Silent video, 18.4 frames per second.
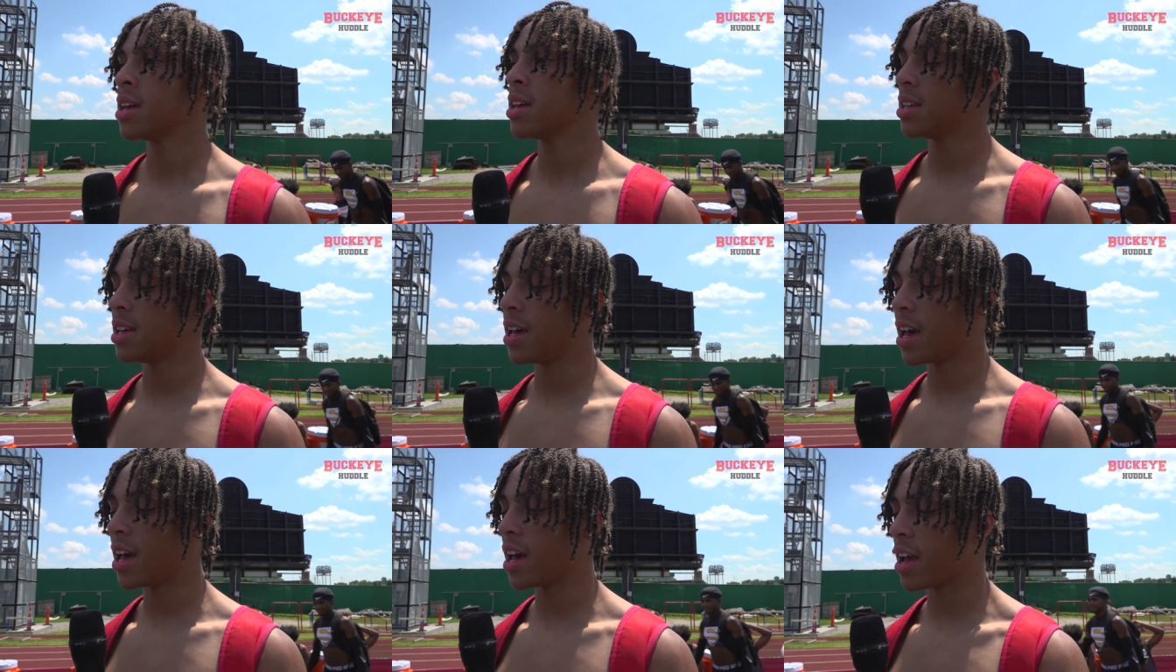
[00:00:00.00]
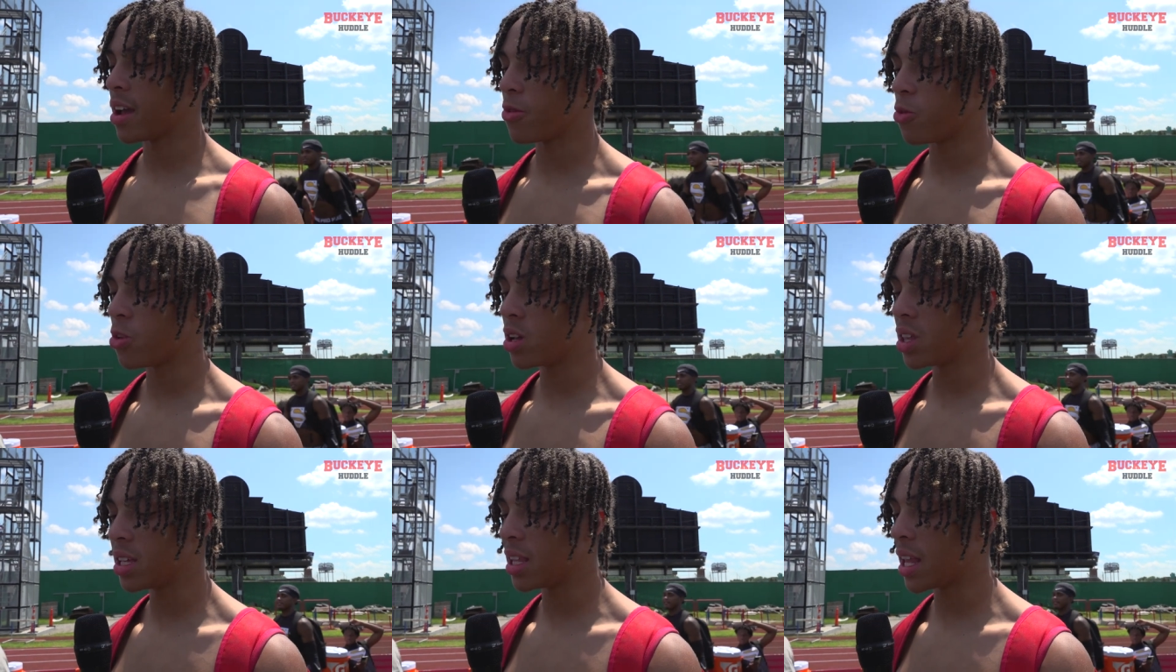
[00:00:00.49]
Yeah, your
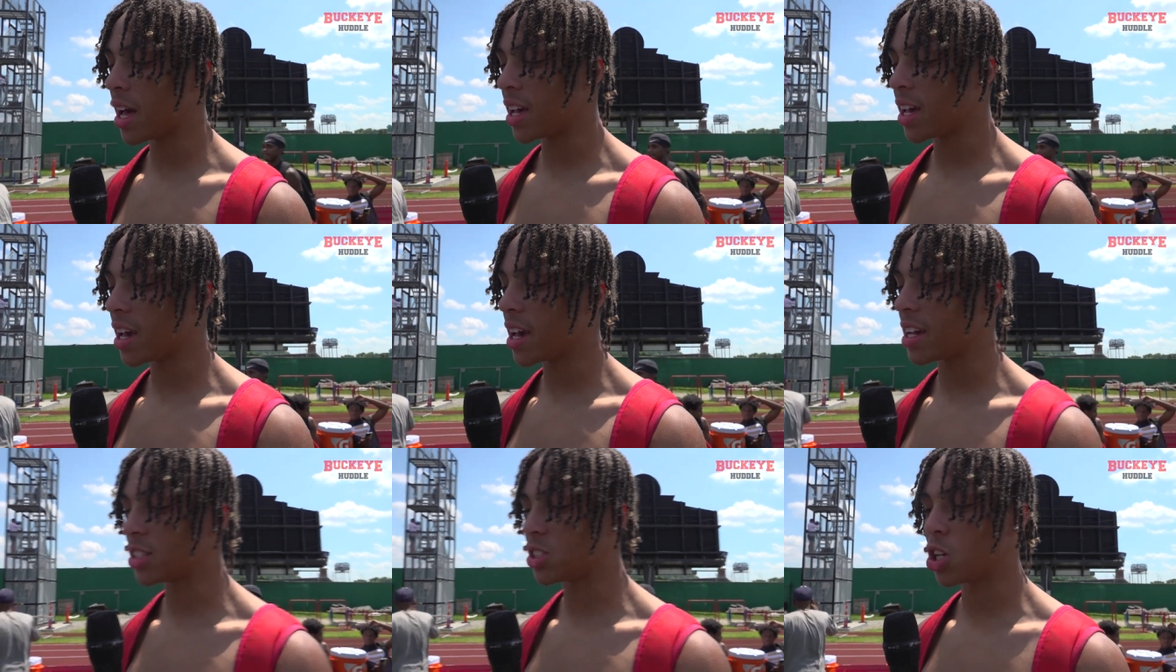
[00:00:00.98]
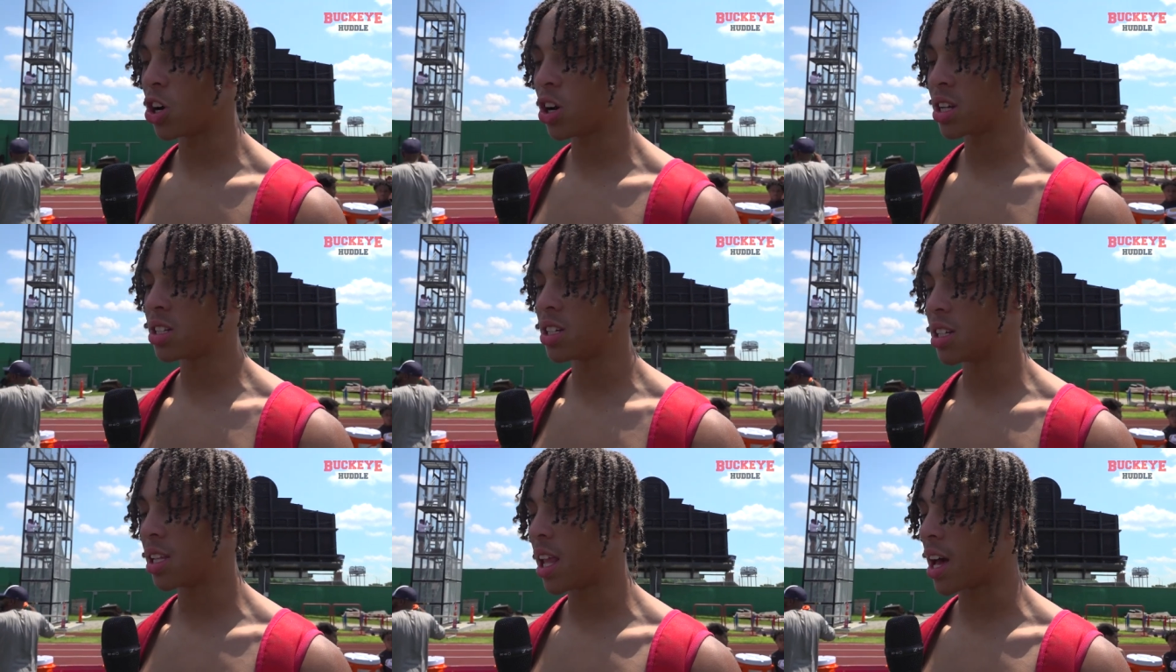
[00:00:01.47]
really, like, yeah, talking to,
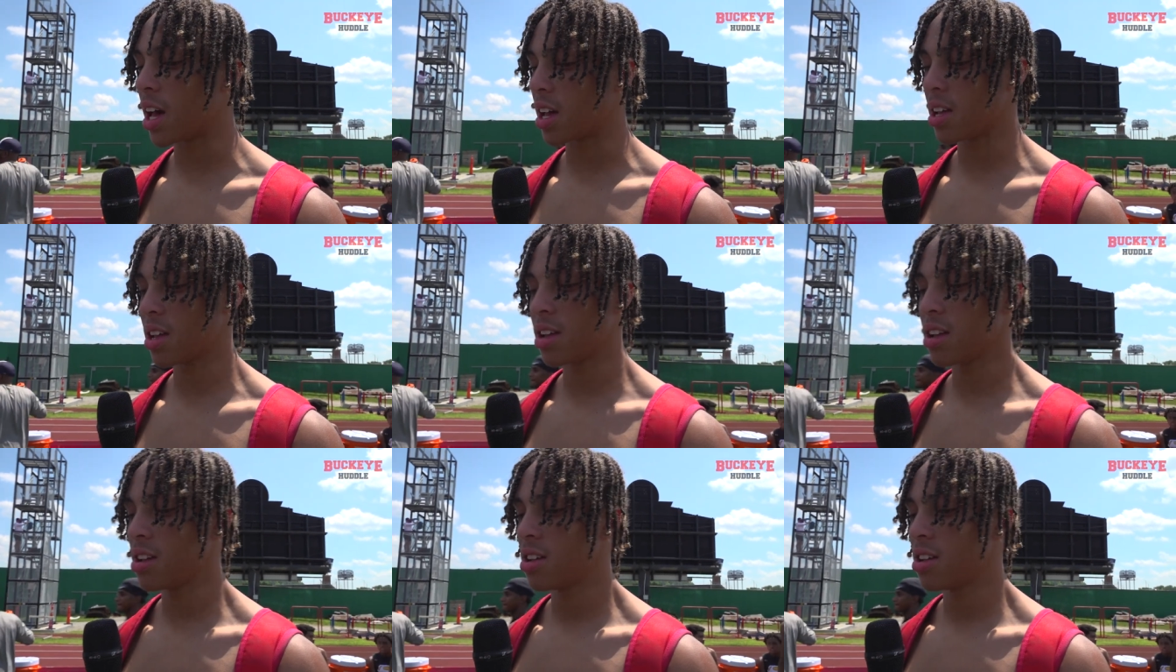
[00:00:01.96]
like,